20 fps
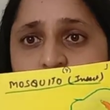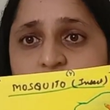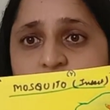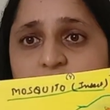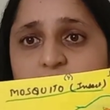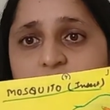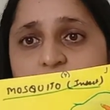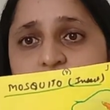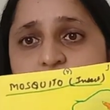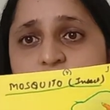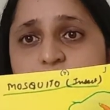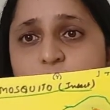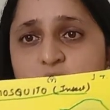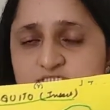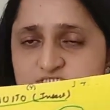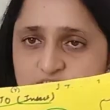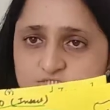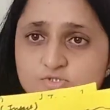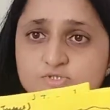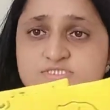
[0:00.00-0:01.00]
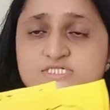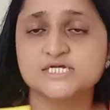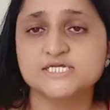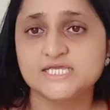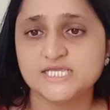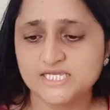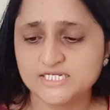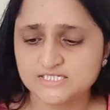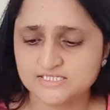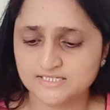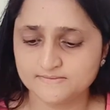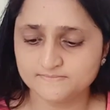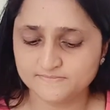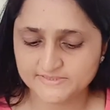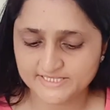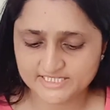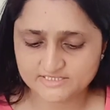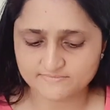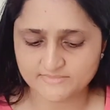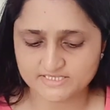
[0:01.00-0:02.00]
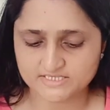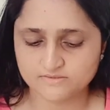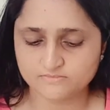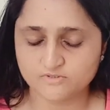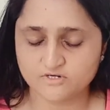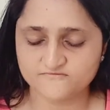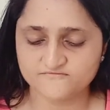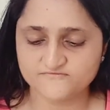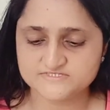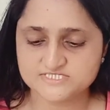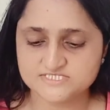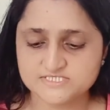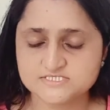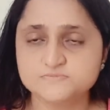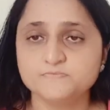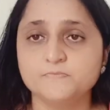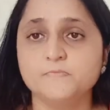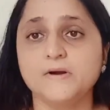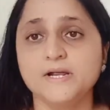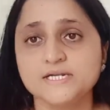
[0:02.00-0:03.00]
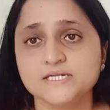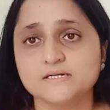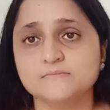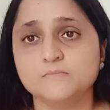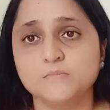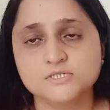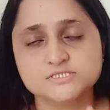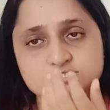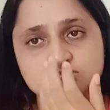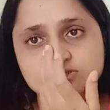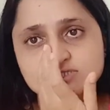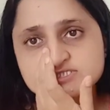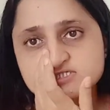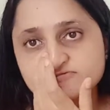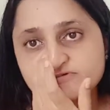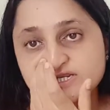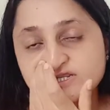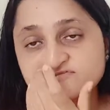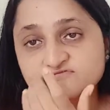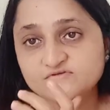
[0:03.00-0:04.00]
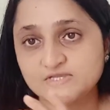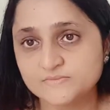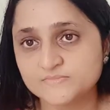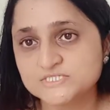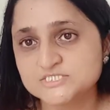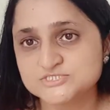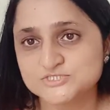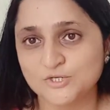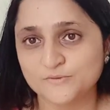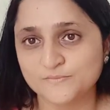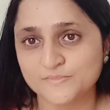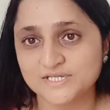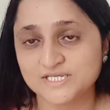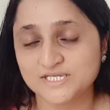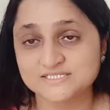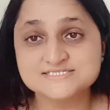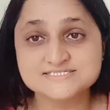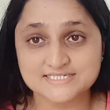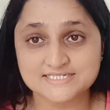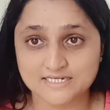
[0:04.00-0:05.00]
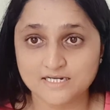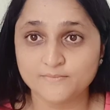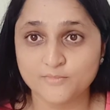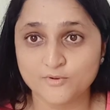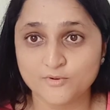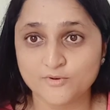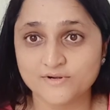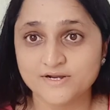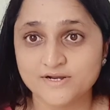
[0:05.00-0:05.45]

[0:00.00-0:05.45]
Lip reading: Mosquito is again complete metamorphosis, but mosquito is a very famous topic in Singapore.